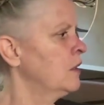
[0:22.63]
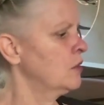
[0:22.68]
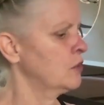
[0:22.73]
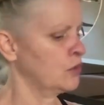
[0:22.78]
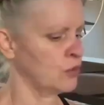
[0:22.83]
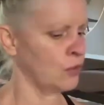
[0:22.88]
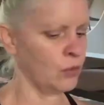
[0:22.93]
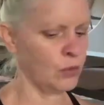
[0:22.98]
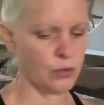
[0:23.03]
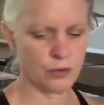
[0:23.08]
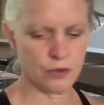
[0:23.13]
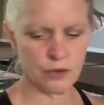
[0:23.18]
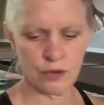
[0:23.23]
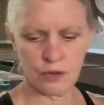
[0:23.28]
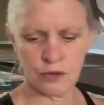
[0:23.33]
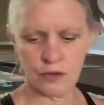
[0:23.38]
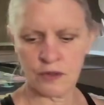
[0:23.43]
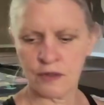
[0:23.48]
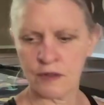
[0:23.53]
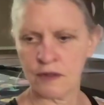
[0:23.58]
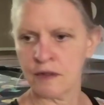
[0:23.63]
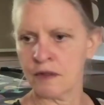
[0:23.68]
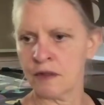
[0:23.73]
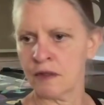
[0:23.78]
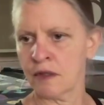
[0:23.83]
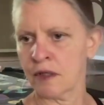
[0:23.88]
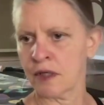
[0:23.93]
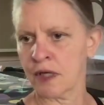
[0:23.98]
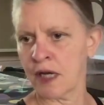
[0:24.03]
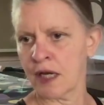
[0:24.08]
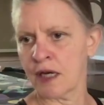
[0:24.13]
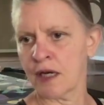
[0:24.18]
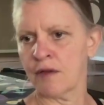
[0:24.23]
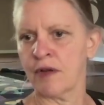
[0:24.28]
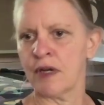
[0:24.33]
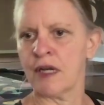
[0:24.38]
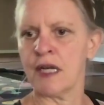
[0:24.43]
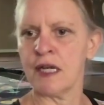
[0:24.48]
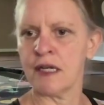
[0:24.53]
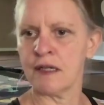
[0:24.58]
shoulders kind
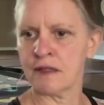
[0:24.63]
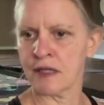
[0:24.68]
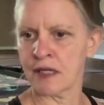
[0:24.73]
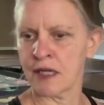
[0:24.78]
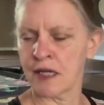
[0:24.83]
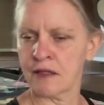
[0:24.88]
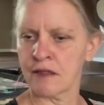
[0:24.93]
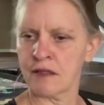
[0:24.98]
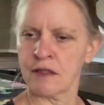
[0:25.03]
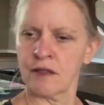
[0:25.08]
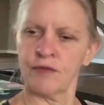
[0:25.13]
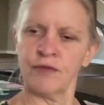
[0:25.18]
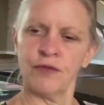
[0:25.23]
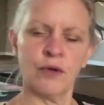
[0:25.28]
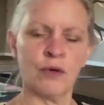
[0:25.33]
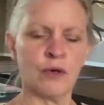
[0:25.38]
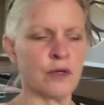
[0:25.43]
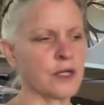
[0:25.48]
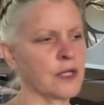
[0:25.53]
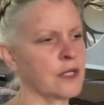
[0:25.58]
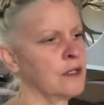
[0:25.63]
of at ease against the floor.